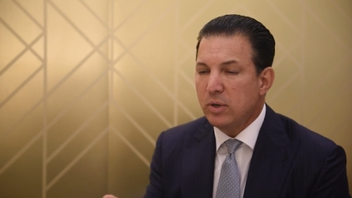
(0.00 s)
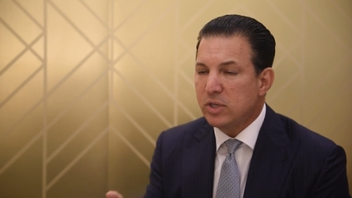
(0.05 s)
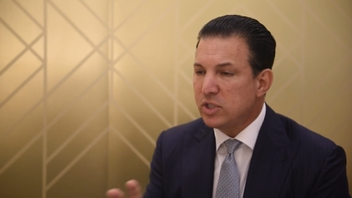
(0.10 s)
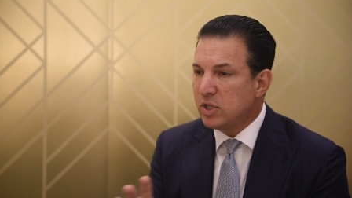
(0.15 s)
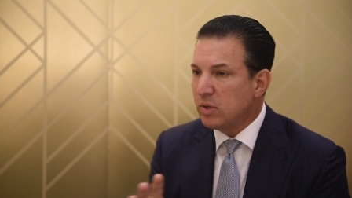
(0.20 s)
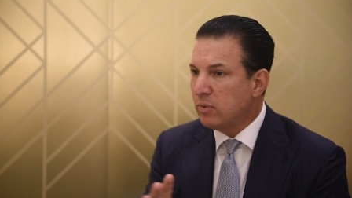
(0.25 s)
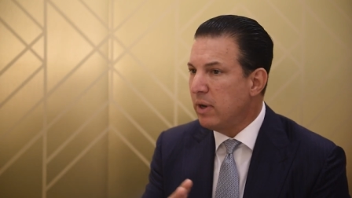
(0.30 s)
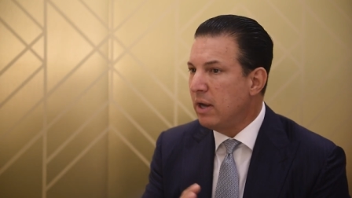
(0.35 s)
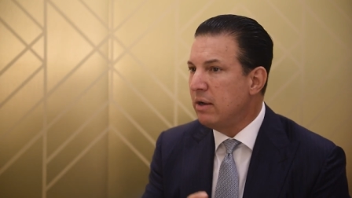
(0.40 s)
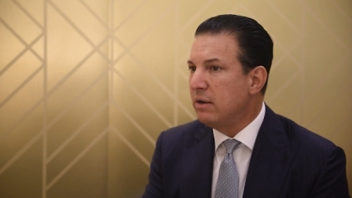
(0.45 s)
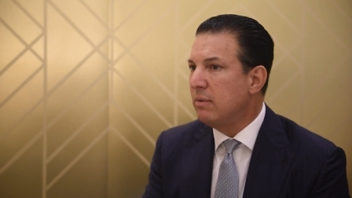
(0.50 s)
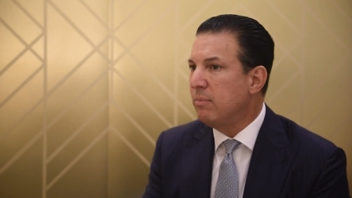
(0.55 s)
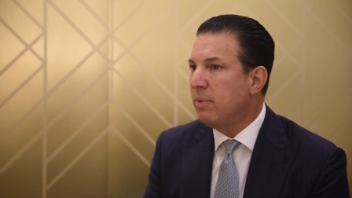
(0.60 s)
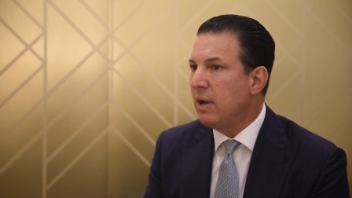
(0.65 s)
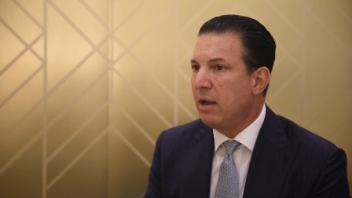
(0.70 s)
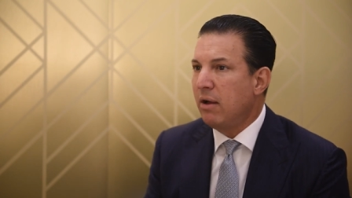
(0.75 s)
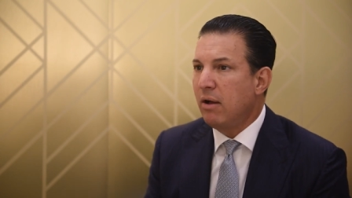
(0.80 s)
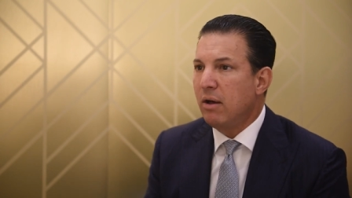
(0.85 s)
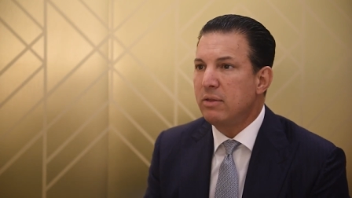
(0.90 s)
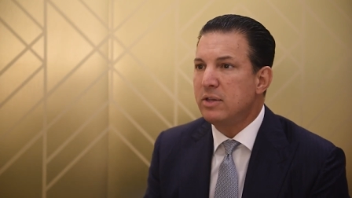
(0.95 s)
surrounded
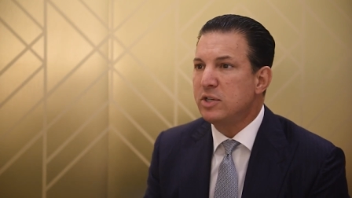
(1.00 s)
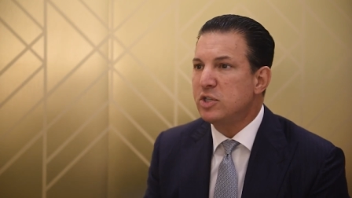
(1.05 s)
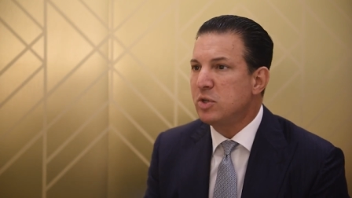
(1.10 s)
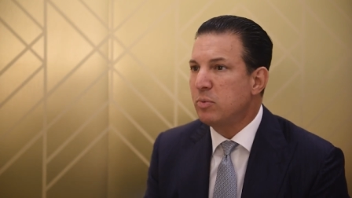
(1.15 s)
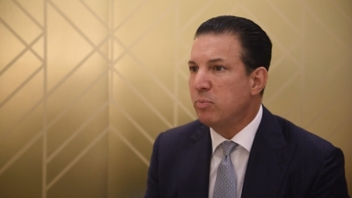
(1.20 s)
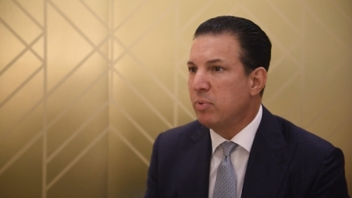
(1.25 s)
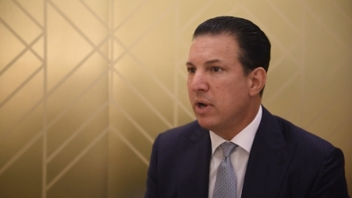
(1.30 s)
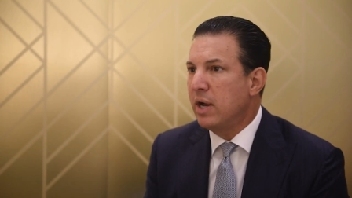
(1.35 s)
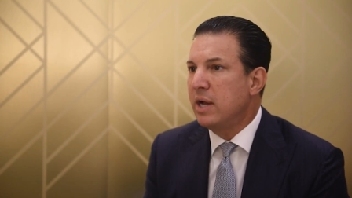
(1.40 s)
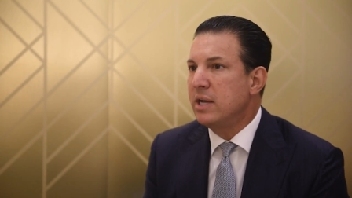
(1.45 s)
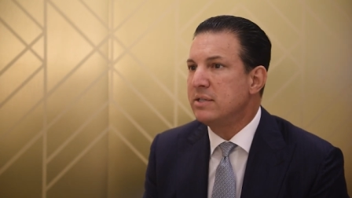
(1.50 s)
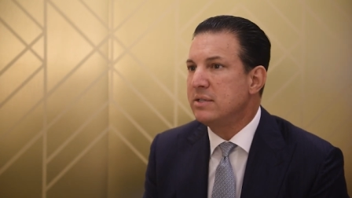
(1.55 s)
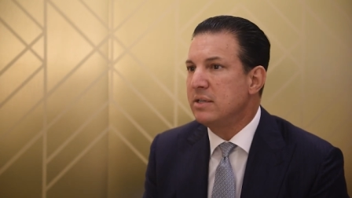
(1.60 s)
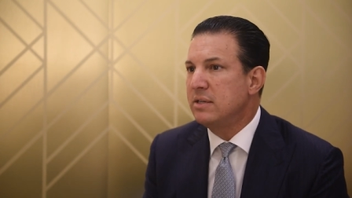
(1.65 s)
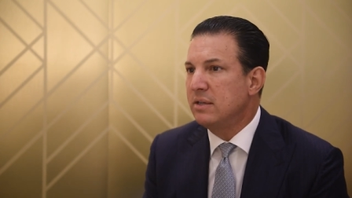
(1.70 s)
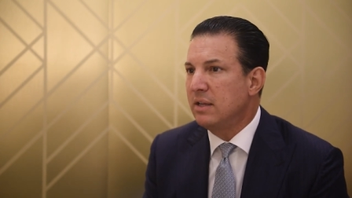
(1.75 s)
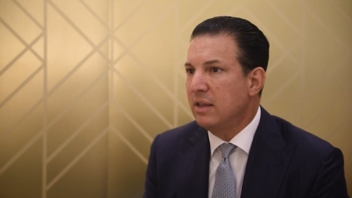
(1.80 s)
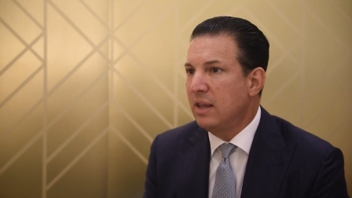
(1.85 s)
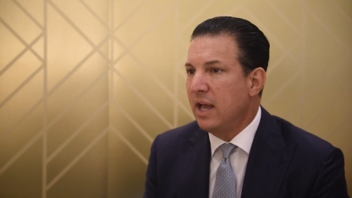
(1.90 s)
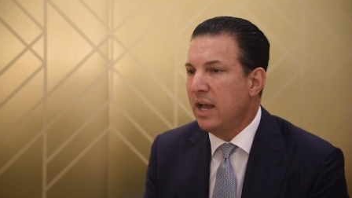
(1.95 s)
by all this surprise and
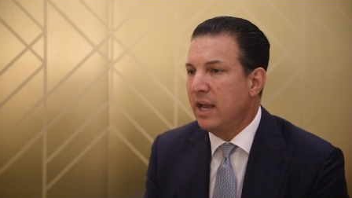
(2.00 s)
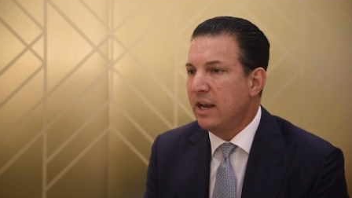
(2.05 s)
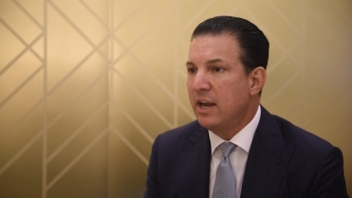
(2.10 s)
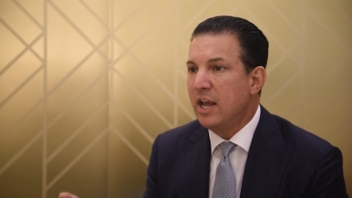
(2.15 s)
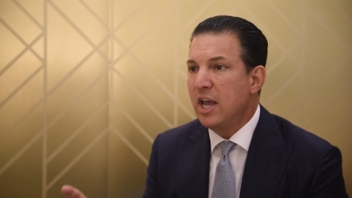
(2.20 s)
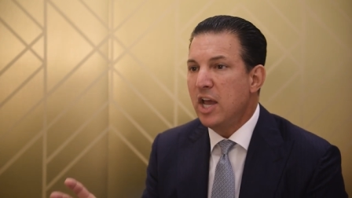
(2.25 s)
delight.